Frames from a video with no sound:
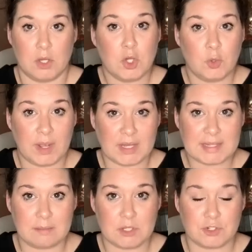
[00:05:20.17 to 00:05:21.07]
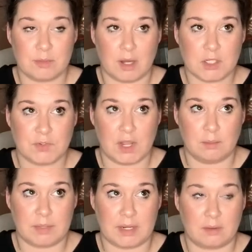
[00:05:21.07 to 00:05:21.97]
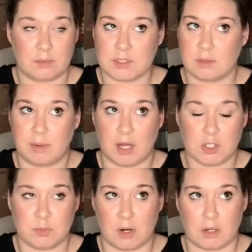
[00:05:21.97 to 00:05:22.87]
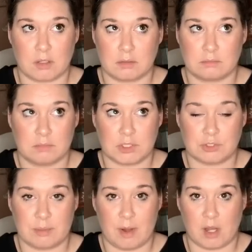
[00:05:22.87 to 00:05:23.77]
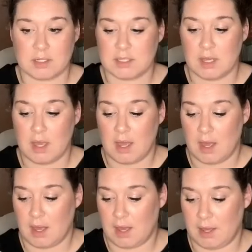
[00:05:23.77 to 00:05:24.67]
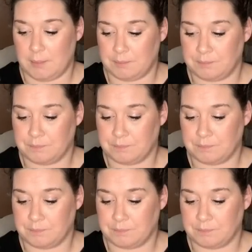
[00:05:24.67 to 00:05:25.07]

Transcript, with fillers: who I got that mystery box from, but I, it was a Poshmark mystery box. Um,